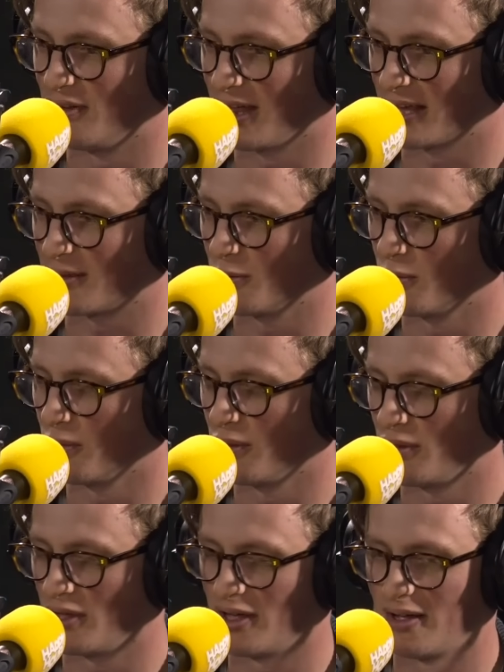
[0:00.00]
like
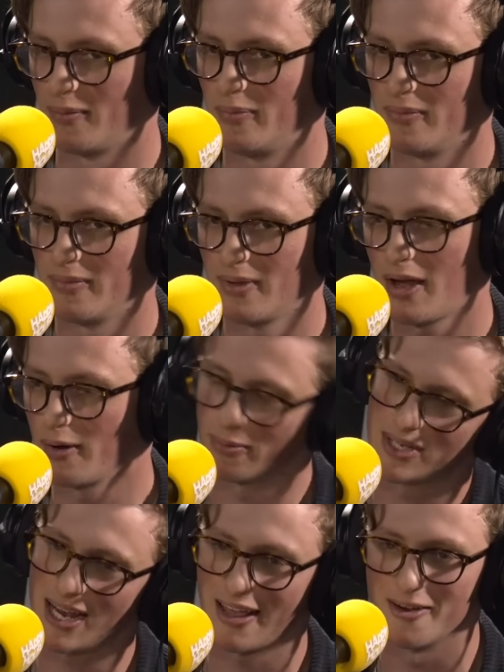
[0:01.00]

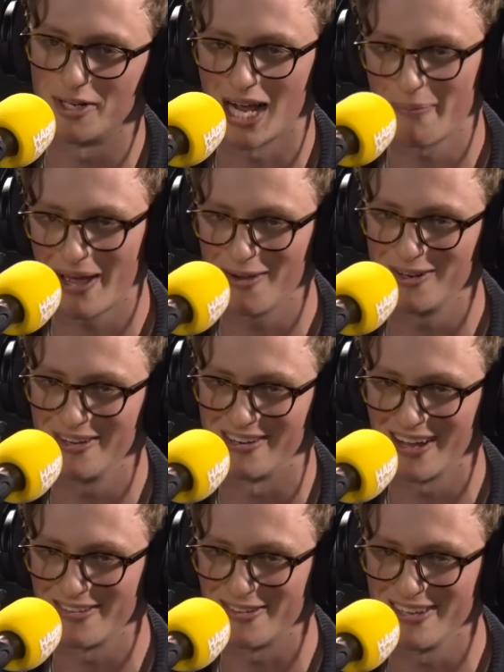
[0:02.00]
tally-ho chap, how you doing?
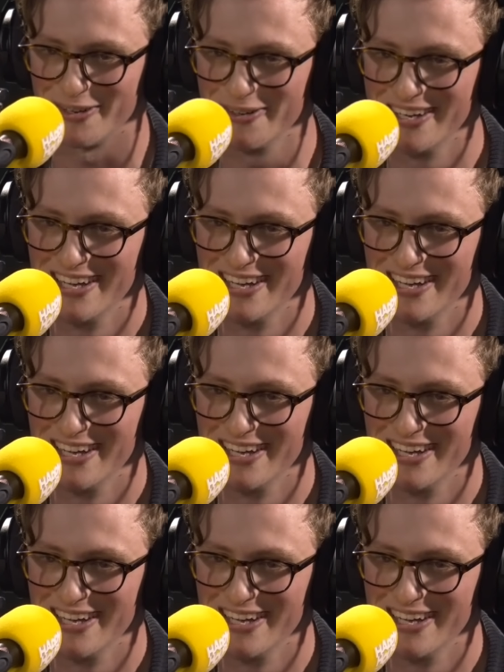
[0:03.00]
Nice to see you.